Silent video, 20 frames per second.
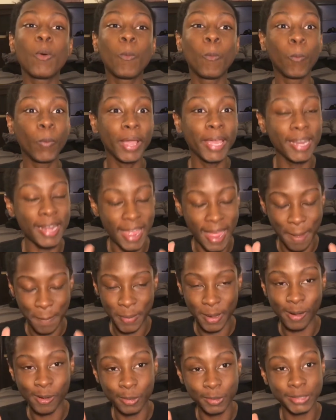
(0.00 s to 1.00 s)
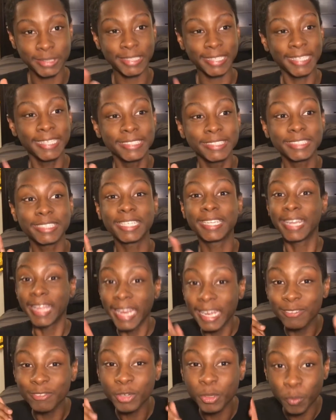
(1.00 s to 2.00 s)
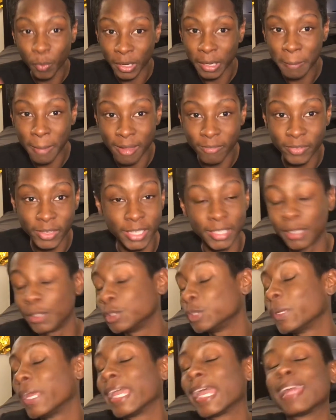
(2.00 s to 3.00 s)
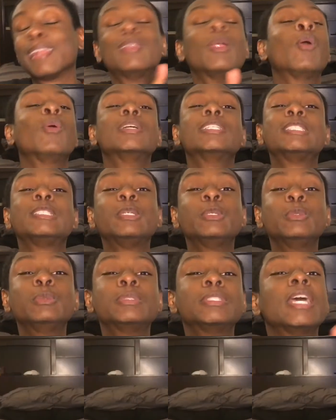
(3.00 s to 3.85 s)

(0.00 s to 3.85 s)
when I post each and every one of my videos. You ain't got no excuse.